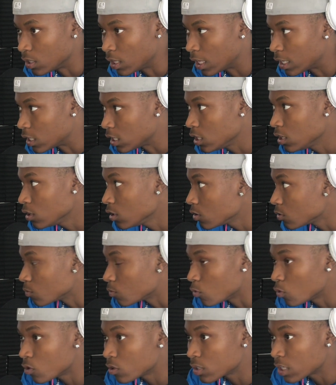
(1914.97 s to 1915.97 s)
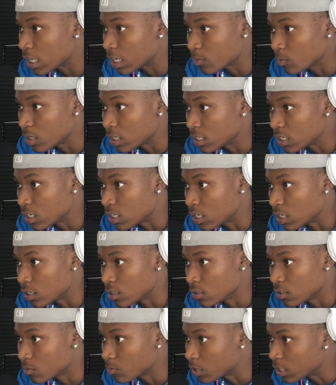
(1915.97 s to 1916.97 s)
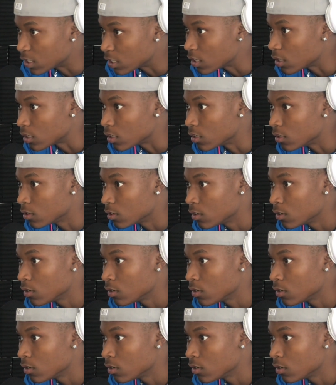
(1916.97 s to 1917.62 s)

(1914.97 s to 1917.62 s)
Like, he looked more like my dad than my dad.